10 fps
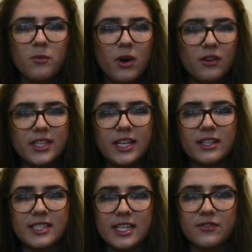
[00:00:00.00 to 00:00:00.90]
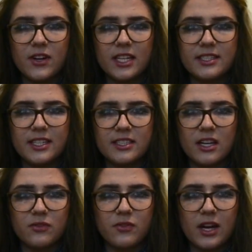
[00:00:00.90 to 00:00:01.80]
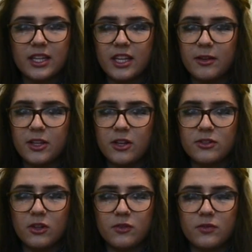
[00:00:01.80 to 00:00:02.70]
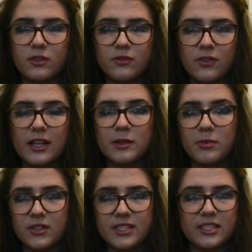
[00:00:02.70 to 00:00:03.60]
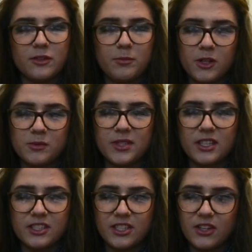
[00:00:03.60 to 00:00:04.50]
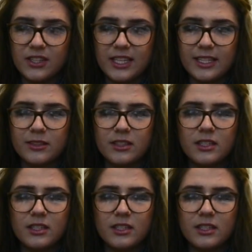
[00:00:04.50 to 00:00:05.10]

rather than identify the teaser throughout the process of post-production only.